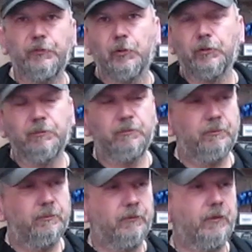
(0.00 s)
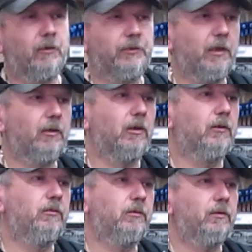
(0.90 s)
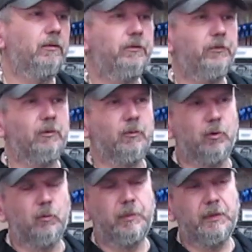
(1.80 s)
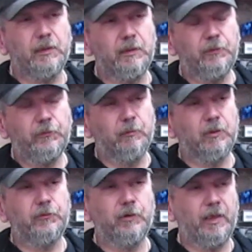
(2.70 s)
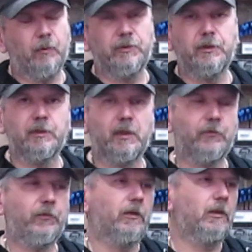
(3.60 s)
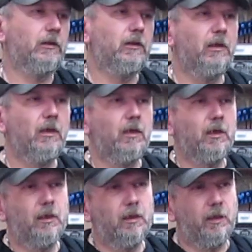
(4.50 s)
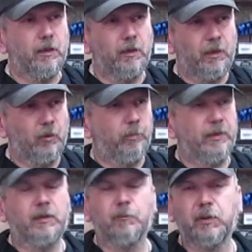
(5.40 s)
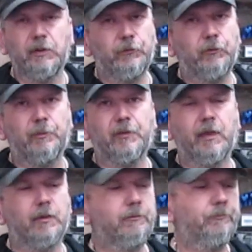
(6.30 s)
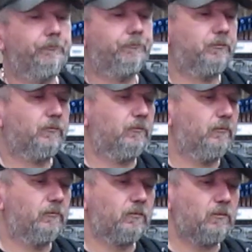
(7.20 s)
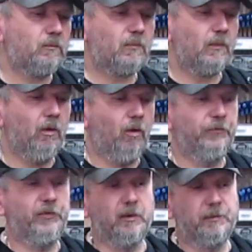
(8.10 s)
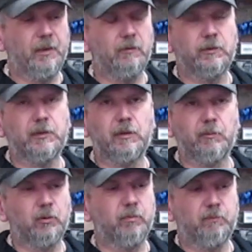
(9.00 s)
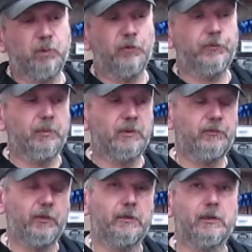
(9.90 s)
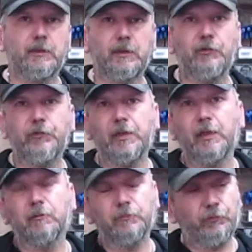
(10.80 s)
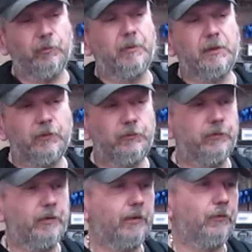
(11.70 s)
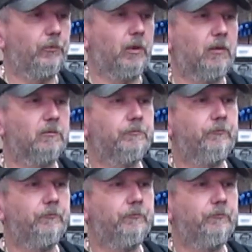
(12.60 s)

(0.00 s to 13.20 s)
on the Varadero, so it will be similar to how we did the ST. It will be a complete strip down. Obviously I'm now looking at possibly taking the engine out, stripping the engine down as well.